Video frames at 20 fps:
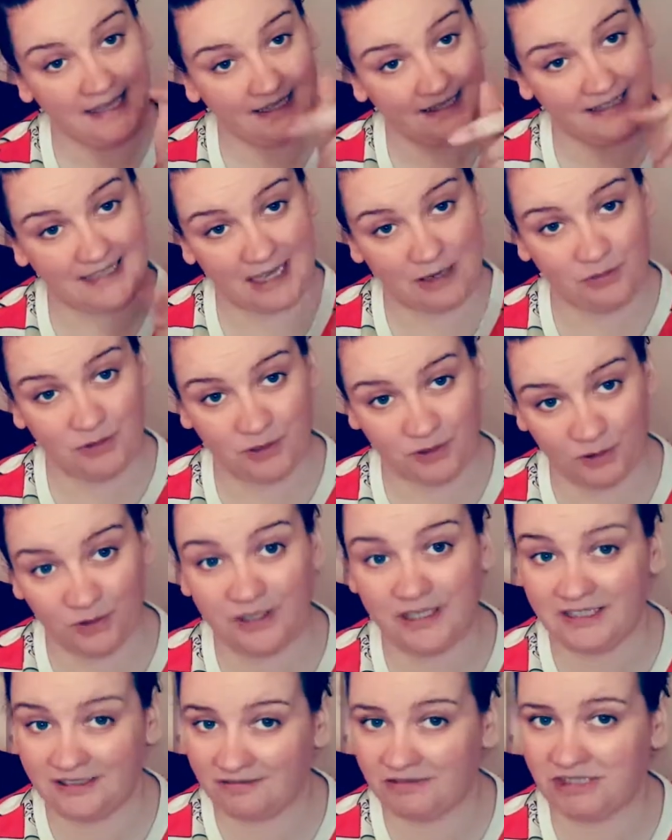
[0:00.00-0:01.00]
Yeah, we do
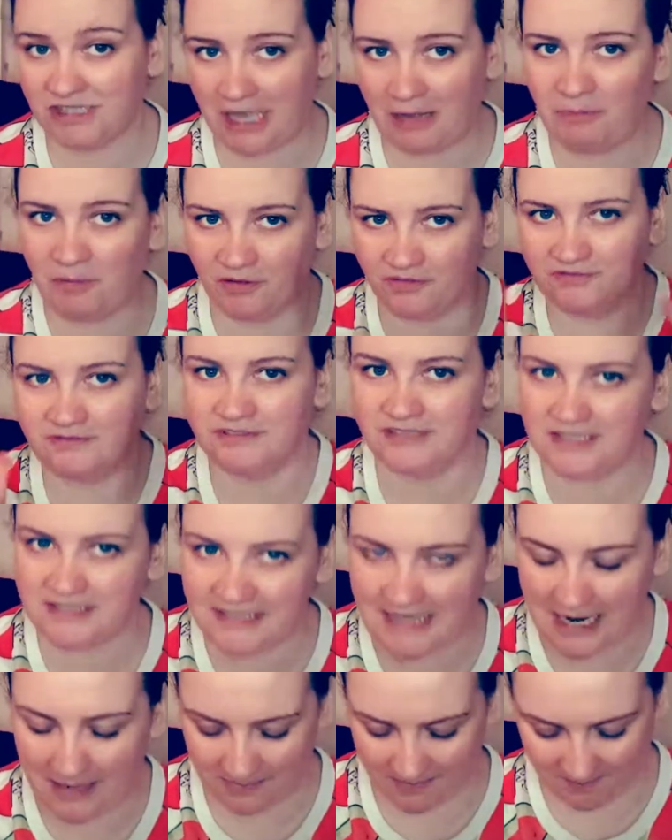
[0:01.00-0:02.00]
eat some of the
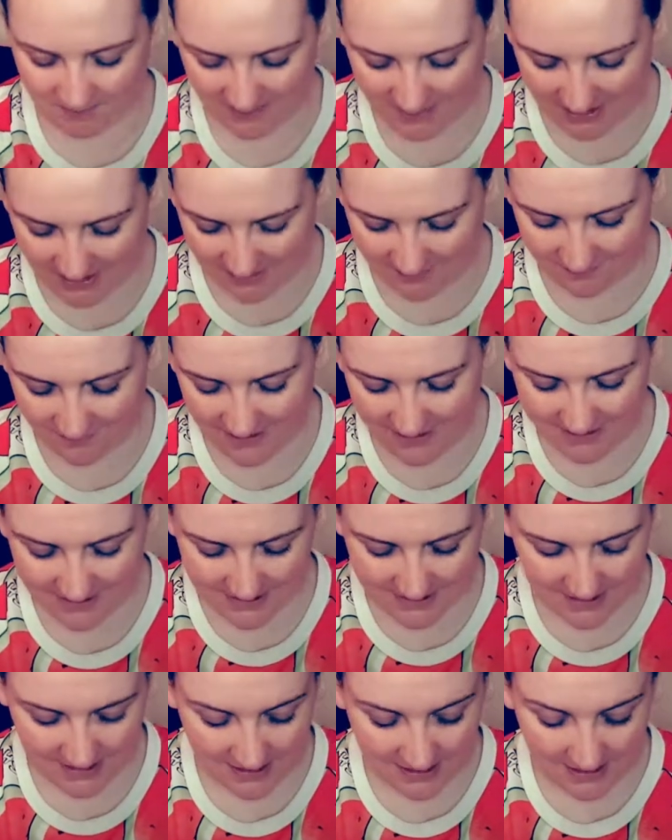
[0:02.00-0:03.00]
same
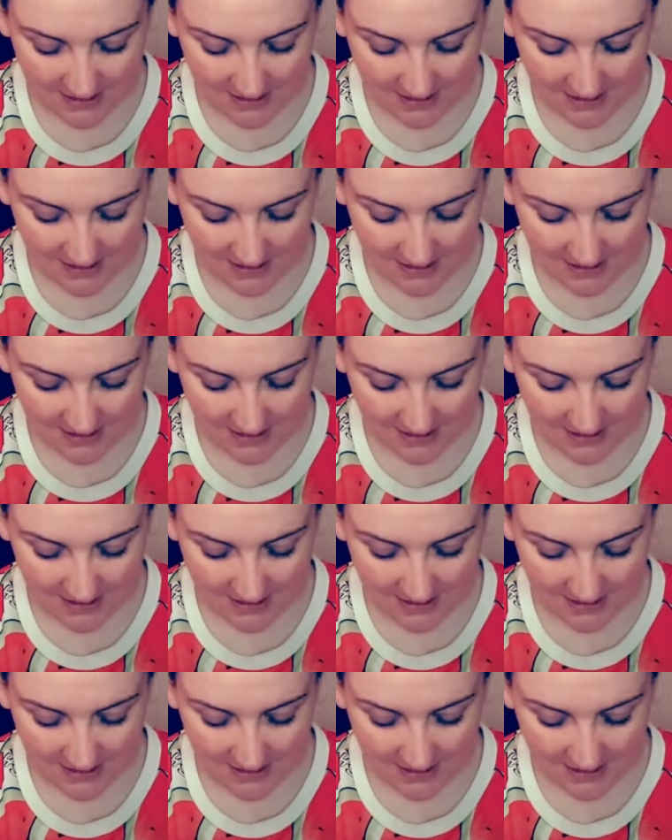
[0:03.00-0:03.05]
things.